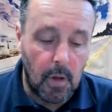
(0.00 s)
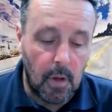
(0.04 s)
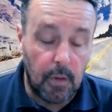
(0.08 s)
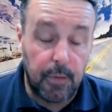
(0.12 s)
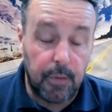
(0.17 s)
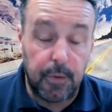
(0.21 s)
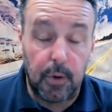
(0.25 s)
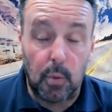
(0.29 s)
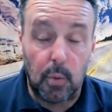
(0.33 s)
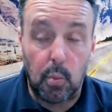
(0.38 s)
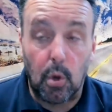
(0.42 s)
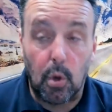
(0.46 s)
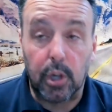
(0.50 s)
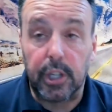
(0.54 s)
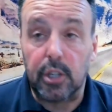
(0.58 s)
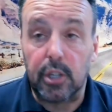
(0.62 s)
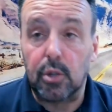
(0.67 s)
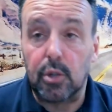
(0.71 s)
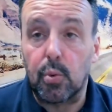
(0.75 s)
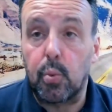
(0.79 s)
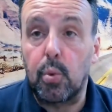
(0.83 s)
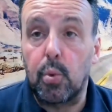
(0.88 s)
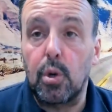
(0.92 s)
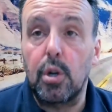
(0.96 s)
for what
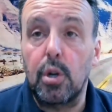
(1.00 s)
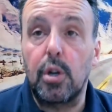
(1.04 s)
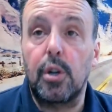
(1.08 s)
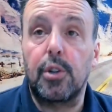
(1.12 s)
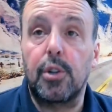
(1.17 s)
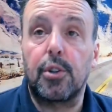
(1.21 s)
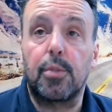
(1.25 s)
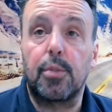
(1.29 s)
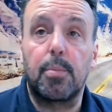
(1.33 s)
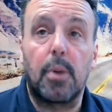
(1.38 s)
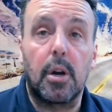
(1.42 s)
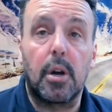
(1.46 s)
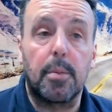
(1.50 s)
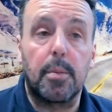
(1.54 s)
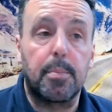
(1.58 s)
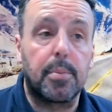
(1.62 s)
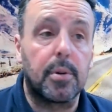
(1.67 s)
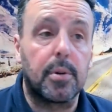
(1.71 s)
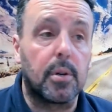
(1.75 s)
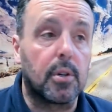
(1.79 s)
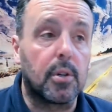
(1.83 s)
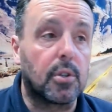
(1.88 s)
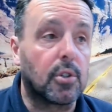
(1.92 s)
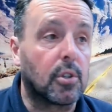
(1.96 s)
it's worth, my
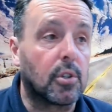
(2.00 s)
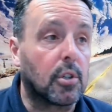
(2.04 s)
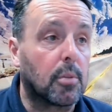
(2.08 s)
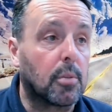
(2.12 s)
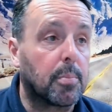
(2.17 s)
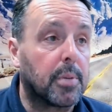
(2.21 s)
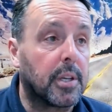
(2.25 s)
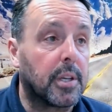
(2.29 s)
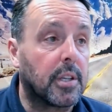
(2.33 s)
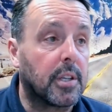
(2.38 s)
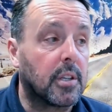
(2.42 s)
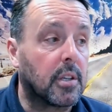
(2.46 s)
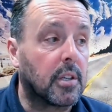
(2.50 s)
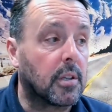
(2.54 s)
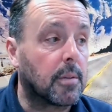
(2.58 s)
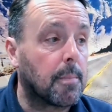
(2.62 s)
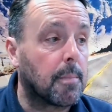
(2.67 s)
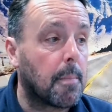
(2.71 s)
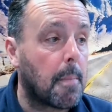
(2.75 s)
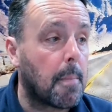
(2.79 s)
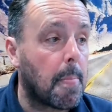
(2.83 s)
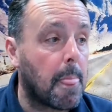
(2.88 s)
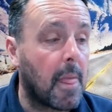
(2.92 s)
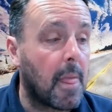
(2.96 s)
personal opinion,
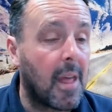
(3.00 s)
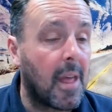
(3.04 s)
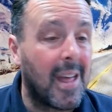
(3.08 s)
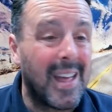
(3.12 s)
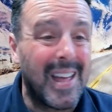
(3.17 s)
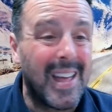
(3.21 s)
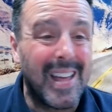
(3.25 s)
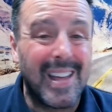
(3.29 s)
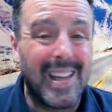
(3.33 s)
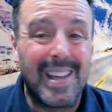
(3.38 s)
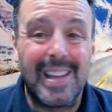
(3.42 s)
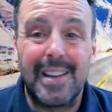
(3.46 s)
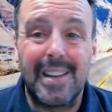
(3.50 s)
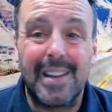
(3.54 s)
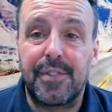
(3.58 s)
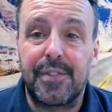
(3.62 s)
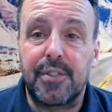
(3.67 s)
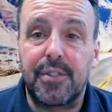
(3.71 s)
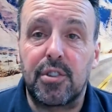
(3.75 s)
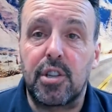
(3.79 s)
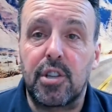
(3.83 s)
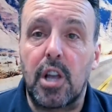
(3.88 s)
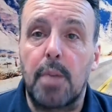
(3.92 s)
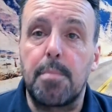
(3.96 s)
If
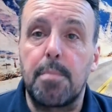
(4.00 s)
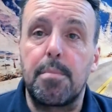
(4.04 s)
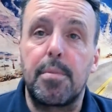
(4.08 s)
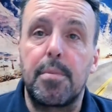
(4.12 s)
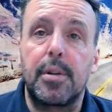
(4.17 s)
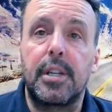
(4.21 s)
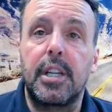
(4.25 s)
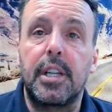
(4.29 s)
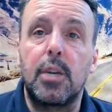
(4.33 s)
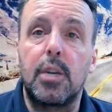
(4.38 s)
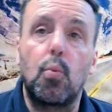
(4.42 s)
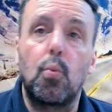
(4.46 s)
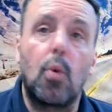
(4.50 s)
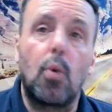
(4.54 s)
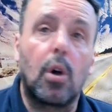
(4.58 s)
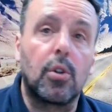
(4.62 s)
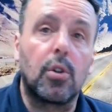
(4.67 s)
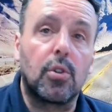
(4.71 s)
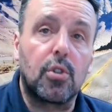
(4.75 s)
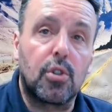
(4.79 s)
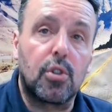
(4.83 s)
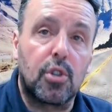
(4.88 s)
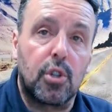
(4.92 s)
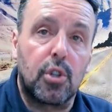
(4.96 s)
somebody
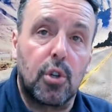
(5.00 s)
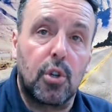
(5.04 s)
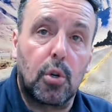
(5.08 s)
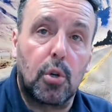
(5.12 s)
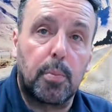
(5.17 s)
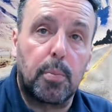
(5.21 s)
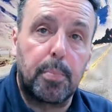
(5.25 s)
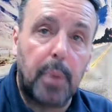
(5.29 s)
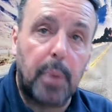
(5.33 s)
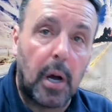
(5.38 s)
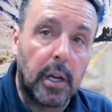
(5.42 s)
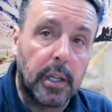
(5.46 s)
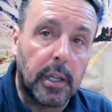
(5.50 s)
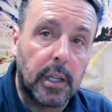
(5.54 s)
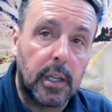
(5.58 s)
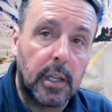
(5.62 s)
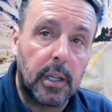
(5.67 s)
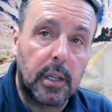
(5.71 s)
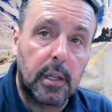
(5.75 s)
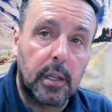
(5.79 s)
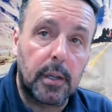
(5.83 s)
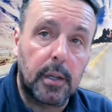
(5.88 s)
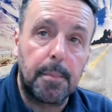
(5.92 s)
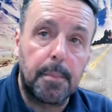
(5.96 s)
wants your
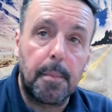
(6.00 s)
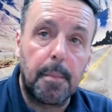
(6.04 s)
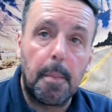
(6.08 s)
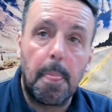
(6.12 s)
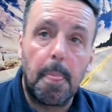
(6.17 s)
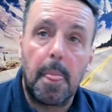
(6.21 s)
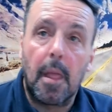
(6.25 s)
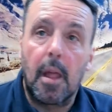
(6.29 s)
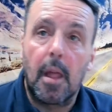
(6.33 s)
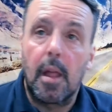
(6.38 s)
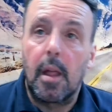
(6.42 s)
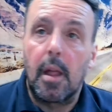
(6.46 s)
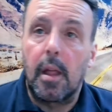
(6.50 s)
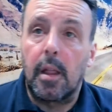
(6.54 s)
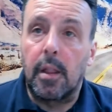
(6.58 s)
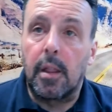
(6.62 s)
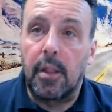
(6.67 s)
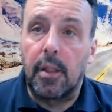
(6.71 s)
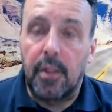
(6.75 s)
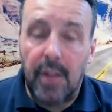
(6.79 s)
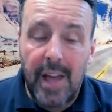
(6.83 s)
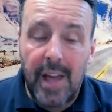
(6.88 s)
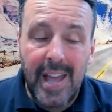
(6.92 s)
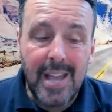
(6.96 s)
bike,
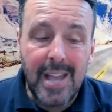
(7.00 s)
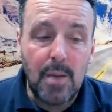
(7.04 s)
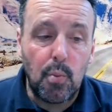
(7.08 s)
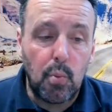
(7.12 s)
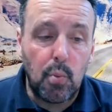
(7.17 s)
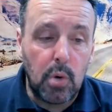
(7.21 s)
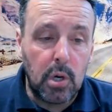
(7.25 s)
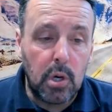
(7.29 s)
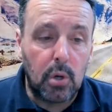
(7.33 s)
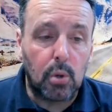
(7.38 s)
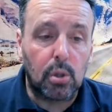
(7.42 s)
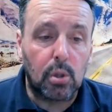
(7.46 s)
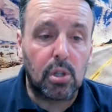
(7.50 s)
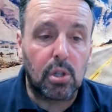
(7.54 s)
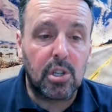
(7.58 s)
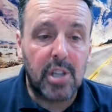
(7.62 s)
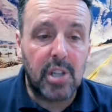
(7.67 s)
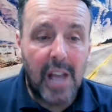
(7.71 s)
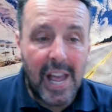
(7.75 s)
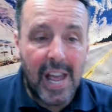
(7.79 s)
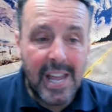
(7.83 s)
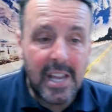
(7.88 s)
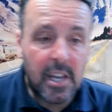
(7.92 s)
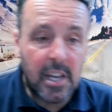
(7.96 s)
they will
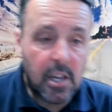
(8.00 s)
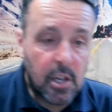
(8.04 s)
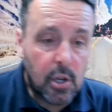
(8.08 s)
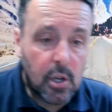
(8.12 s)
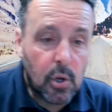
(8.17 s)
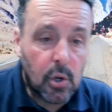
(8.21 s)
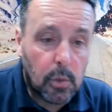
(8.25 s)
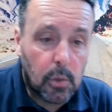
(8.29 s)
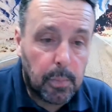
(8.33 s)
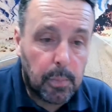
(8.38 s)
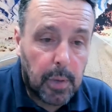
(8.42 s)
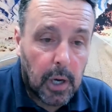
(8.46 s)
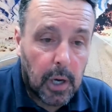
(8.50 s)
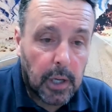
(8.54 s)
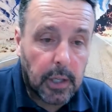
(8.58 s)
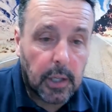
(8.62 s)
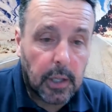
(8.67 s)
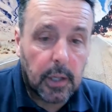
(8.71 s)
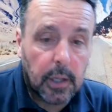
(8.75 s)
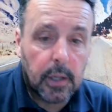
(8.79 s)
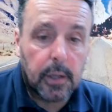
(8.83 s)
take your bike.